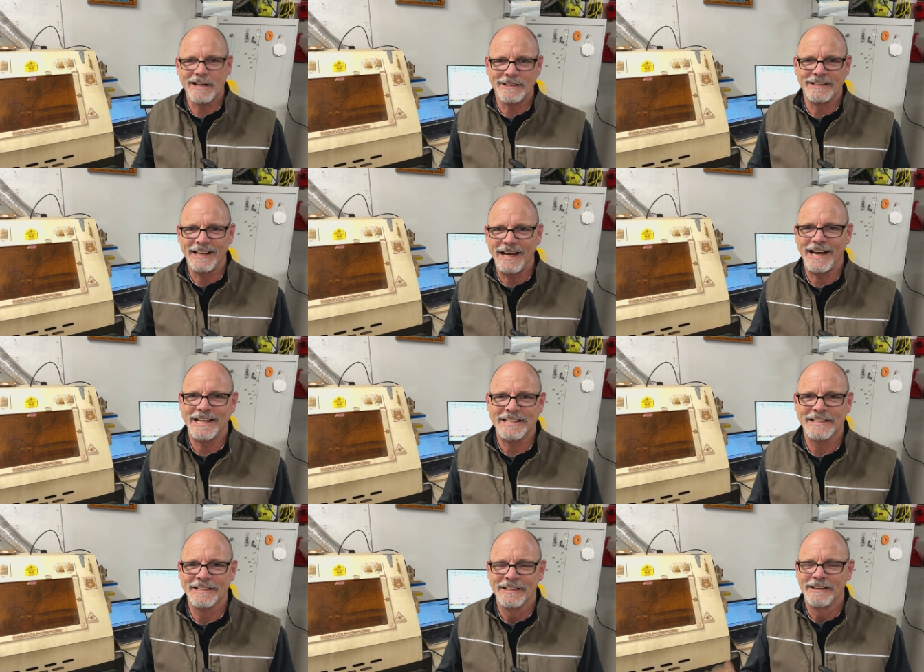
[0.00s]
are
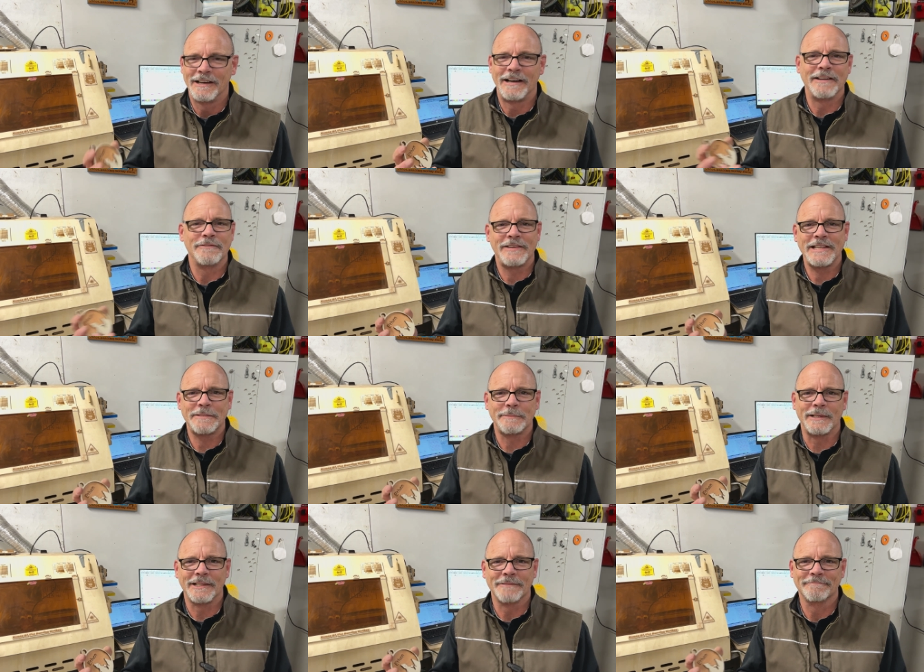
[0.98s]
not on
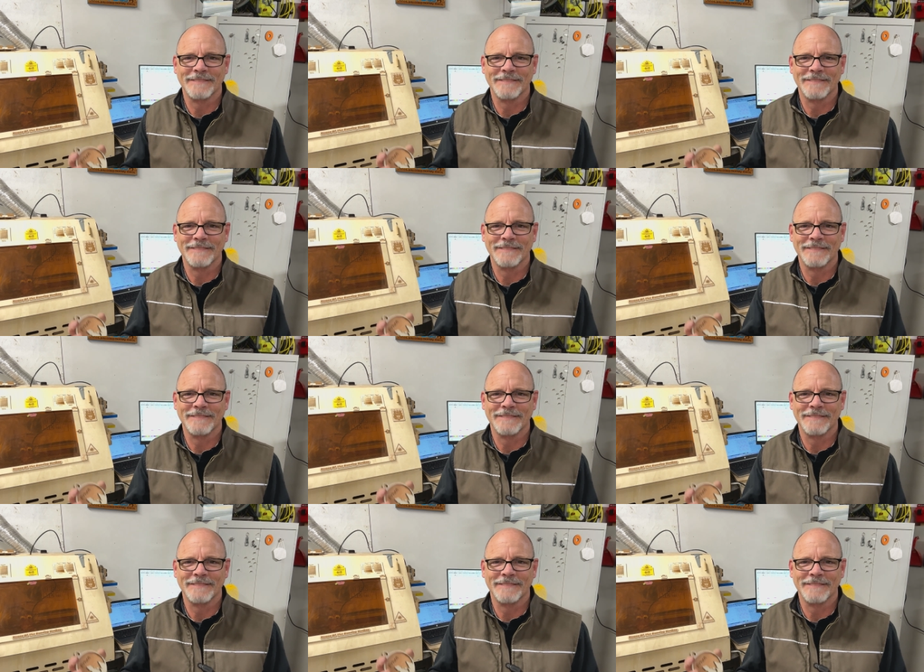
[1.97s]
Facebook.